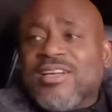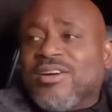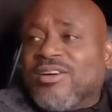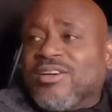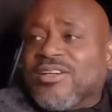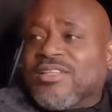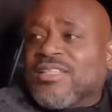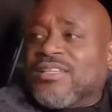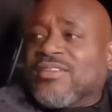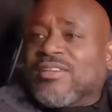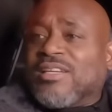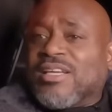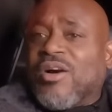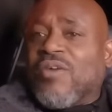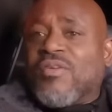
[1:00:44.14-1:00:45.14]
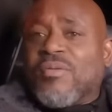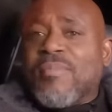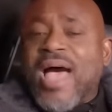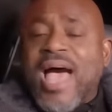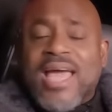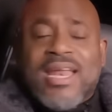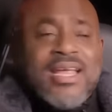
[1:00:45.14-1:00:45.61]
you know, literally over
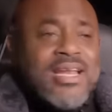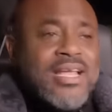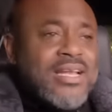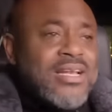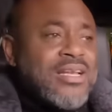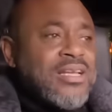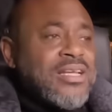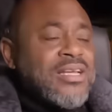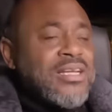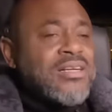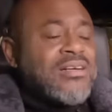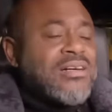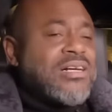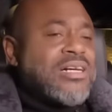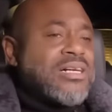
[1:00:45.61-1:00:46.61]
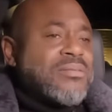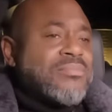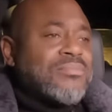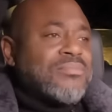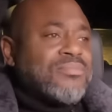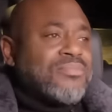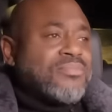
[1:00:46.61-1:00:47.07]
Madden and
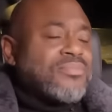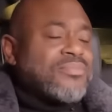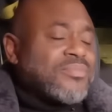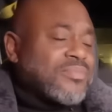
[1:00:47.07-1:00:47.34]
um,